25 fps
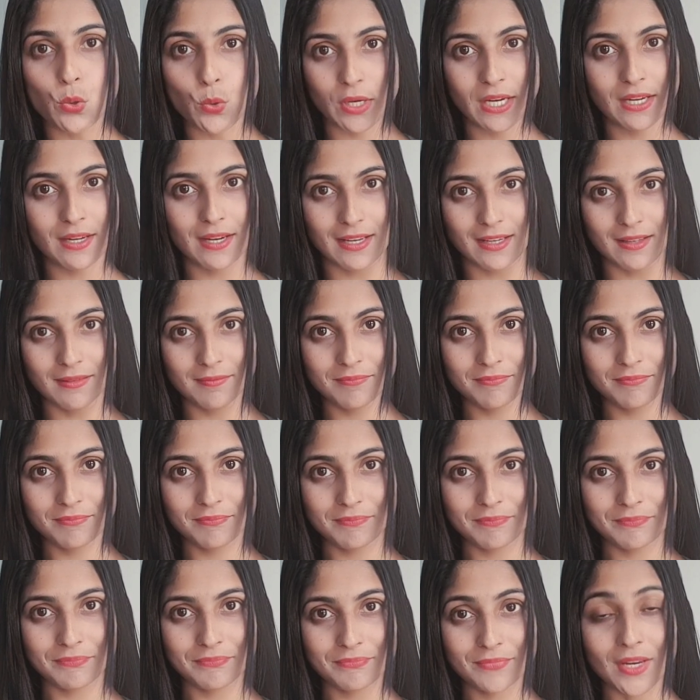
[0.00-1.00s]
reading.
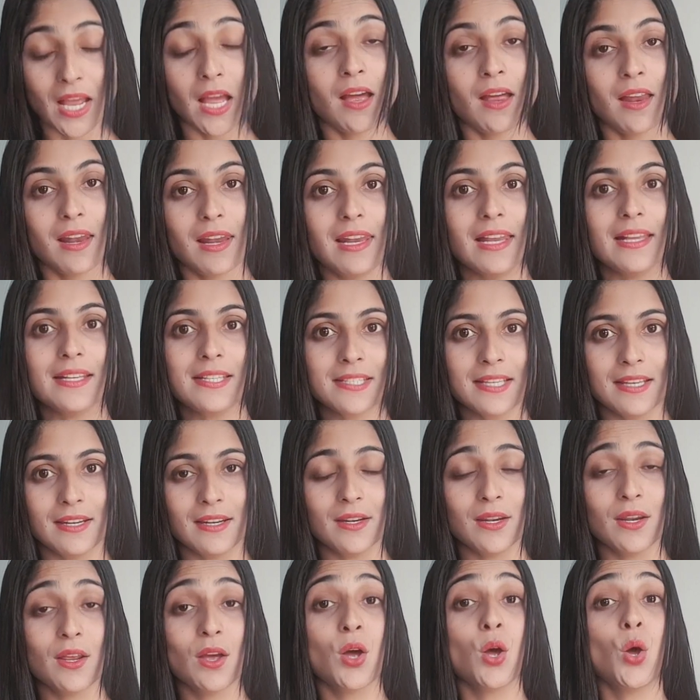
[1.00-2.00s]

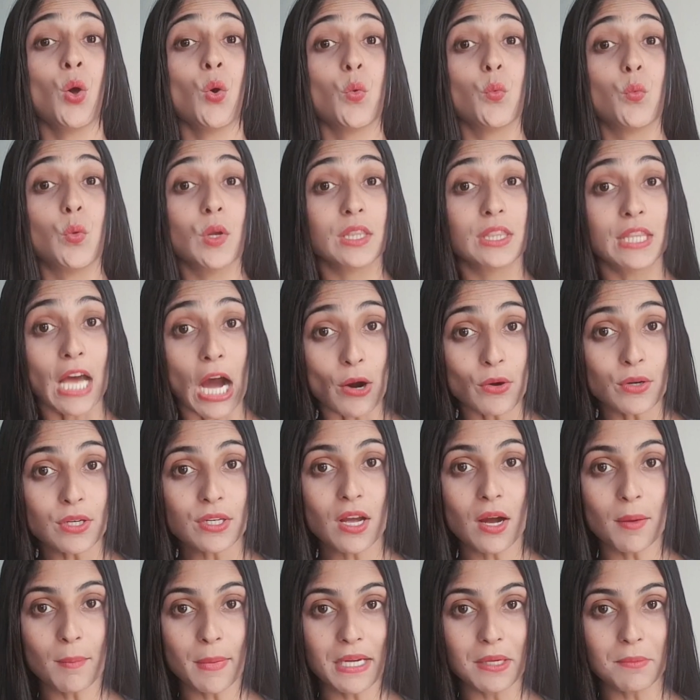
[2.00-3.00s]
Listen, without
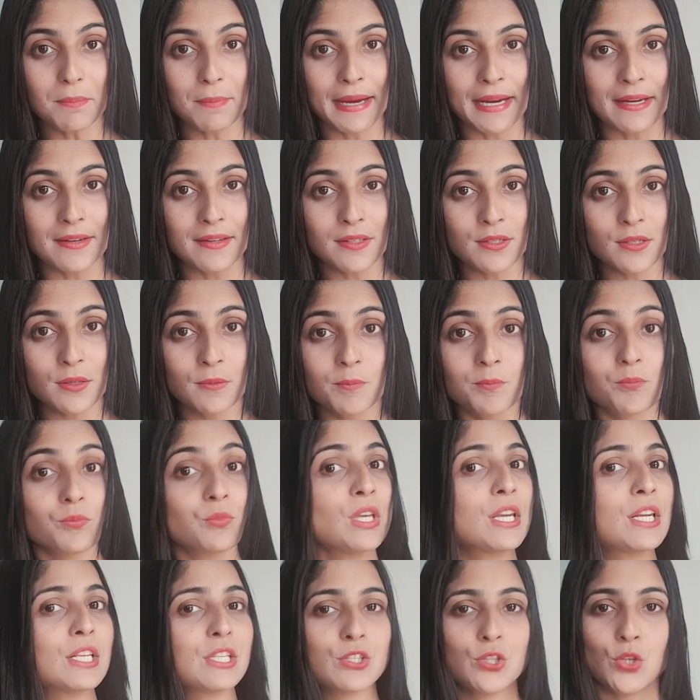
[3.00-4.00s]
commitment,
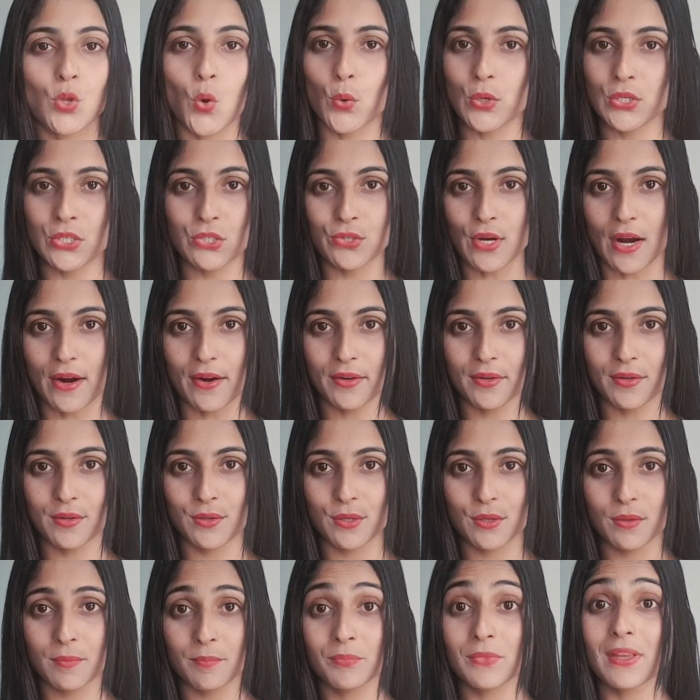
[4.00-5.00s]
there is no
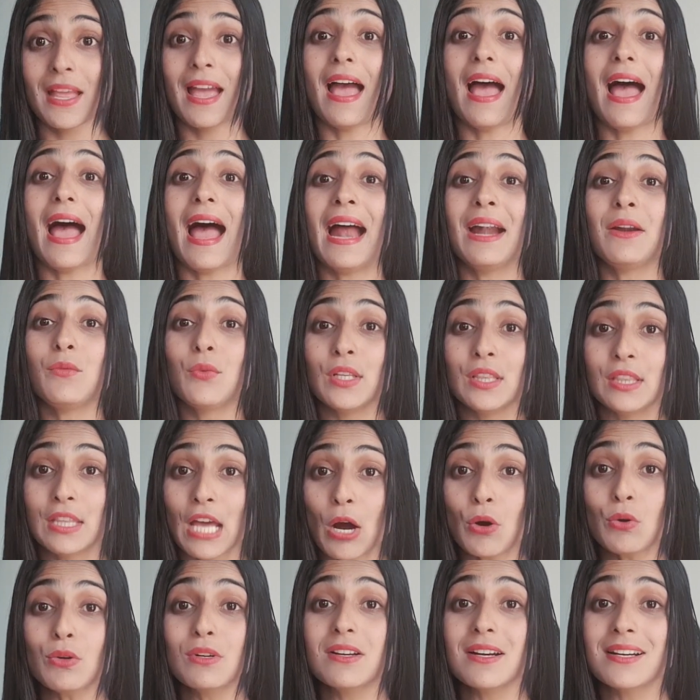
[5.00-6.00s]
start. And
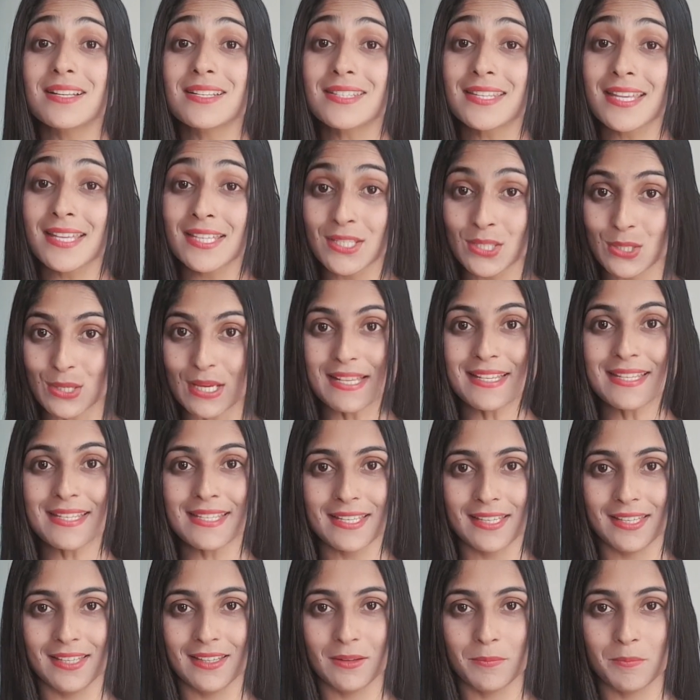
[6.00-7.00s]
without
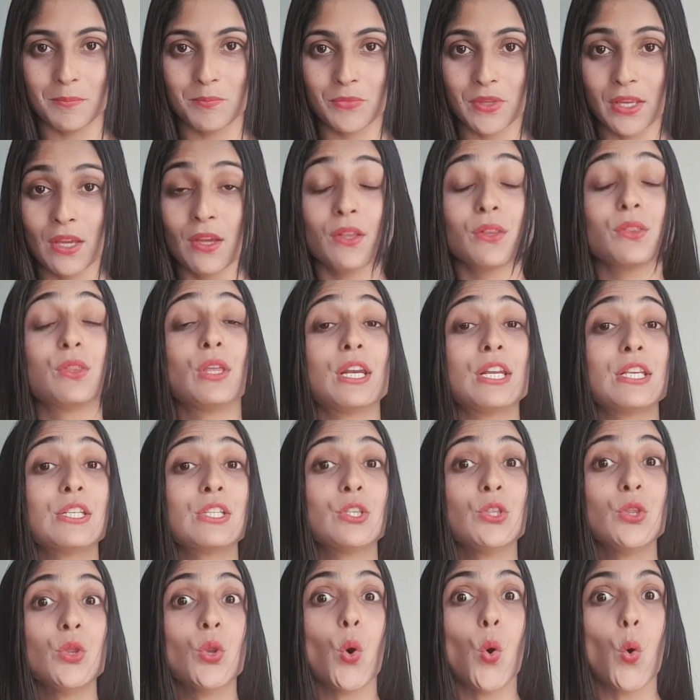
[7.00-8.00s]
consistency, there is
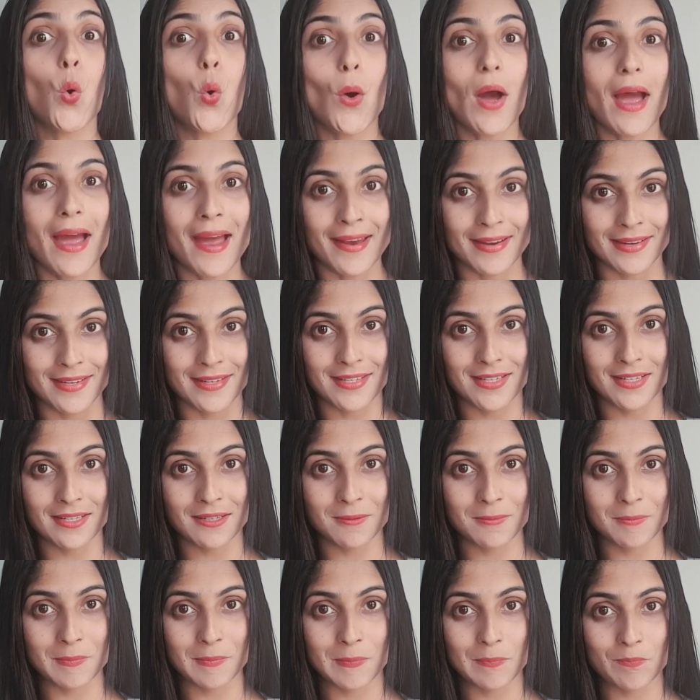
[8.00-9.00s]
no end.
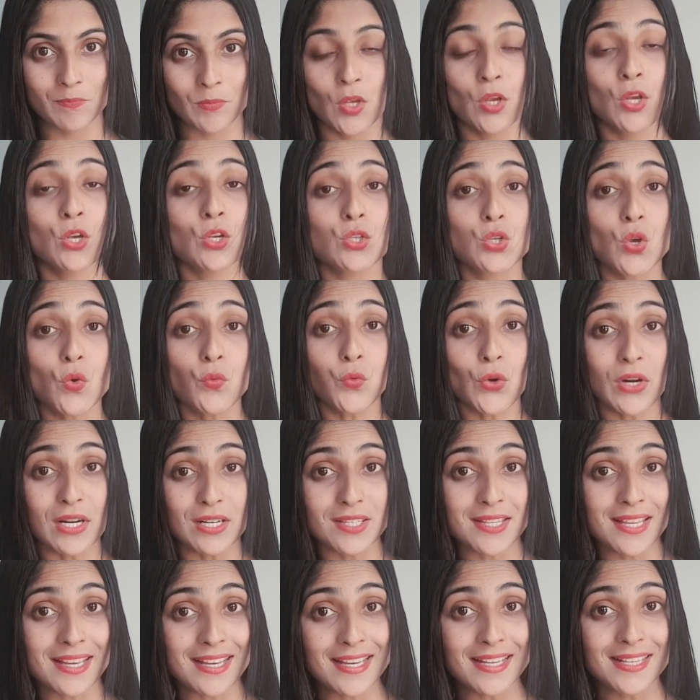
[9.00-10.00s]
So
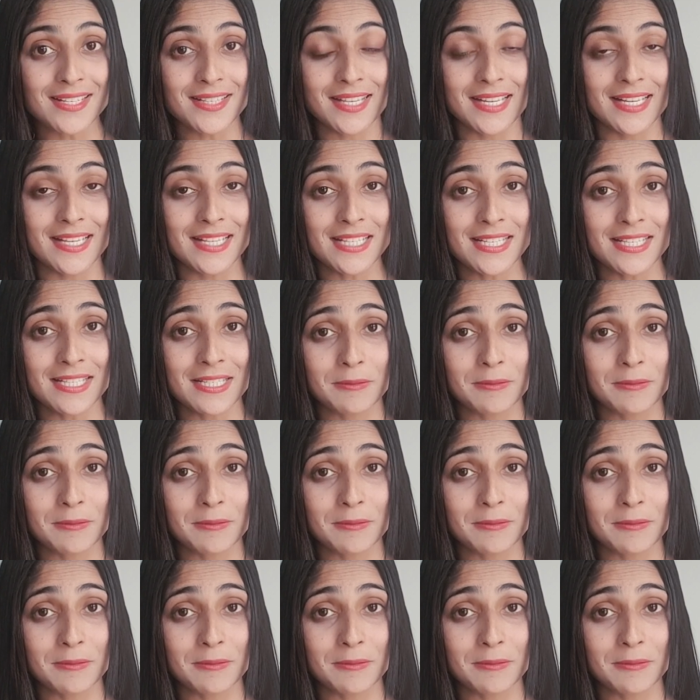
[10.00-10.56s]
first thing is this,